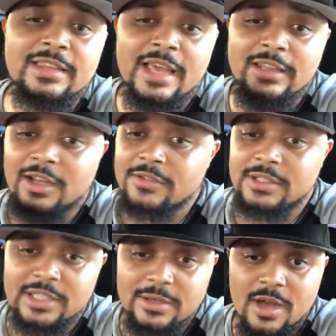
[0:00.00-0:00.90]
that loves
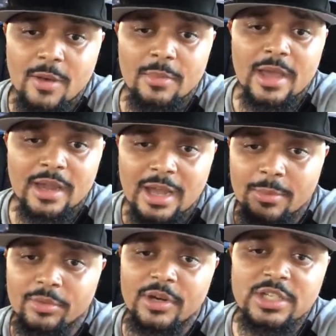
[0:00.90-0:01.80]
to keep coming back. I
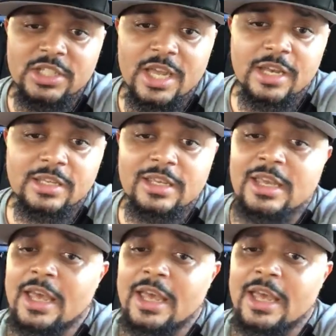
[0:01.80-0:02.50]
appreciate it.